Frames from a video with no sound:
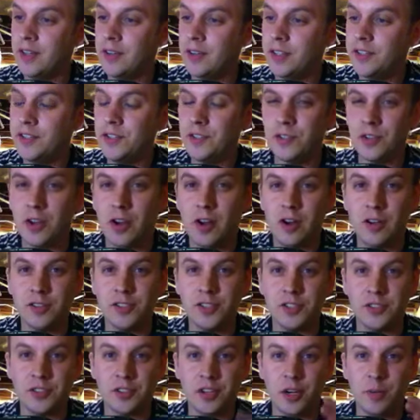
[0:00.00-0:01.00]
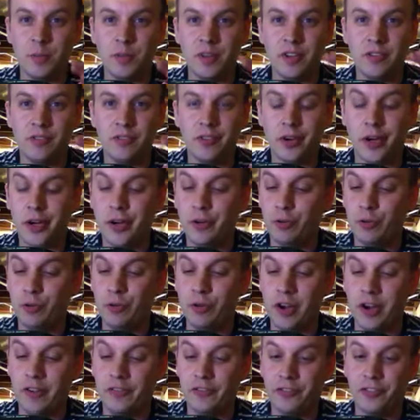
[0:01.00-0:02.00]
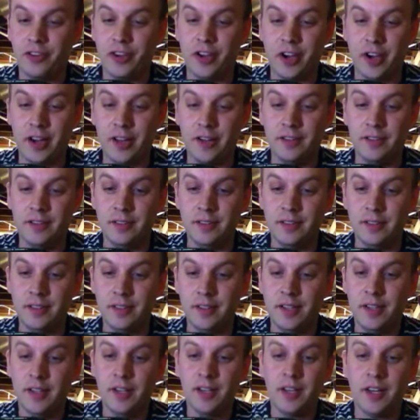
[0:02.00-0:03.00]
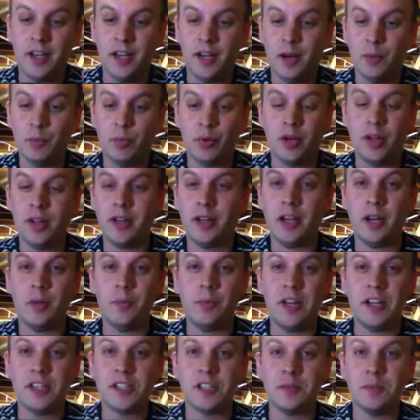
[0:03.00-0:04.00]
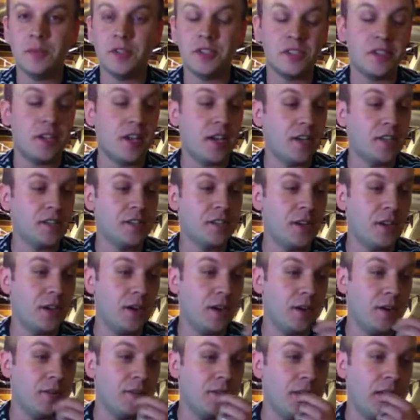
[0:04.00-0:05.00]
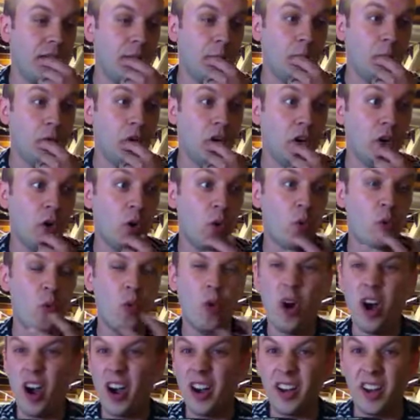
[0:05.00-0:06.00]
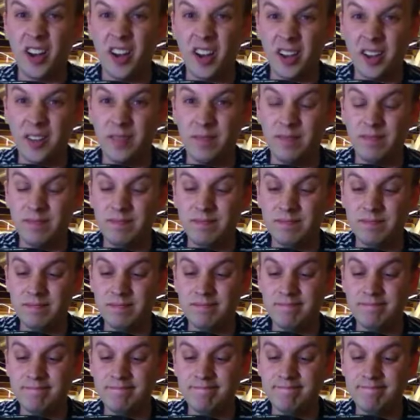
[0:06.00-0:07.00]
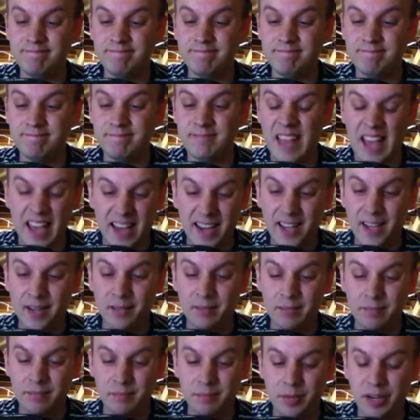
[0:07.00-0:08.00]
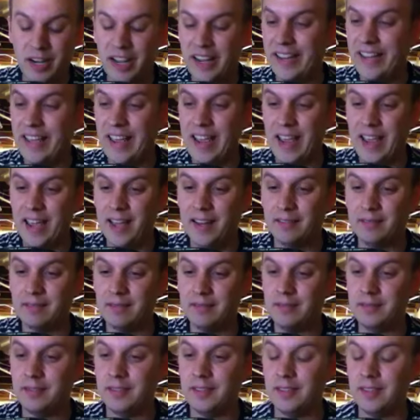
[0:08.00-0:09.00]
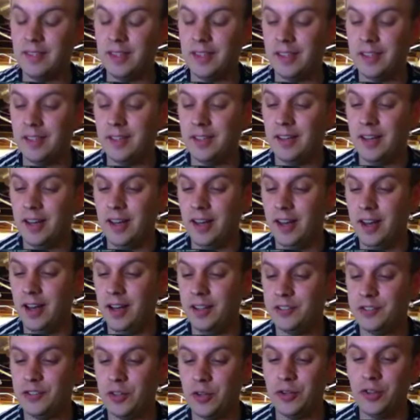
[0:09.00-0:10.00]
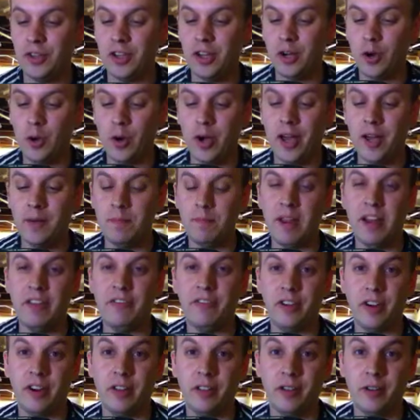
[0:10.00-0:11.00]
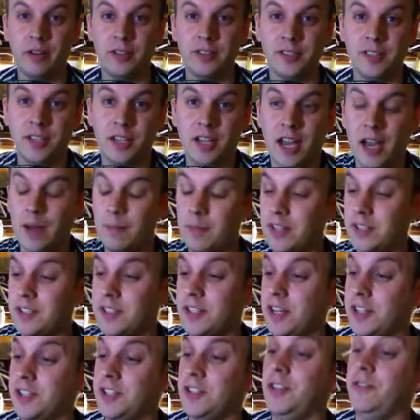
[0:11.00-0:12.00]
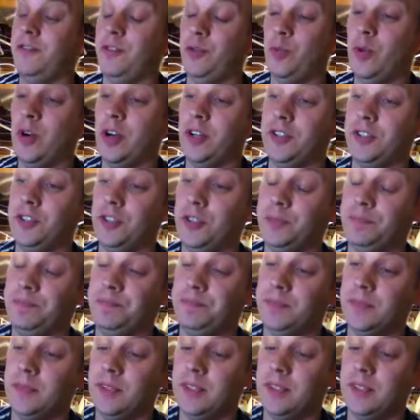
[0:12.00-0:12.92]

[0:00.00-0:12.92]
this is all just going to be a very rough cut, and I'm probably going to make some mistakes here that I'm going to want to edit, but I can't. So you can go ahead and make fun of those in the comment section if you want to.